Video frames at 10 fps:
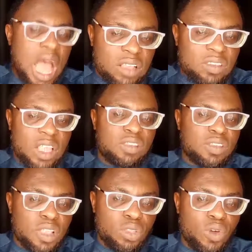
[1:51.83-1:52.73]
as a
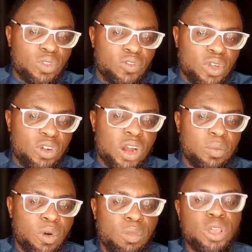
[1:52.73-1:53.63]
senator of the Federal
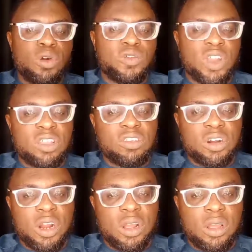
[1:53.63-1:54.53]
Republic of
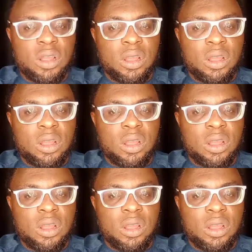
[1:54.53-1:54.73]
Nigeria.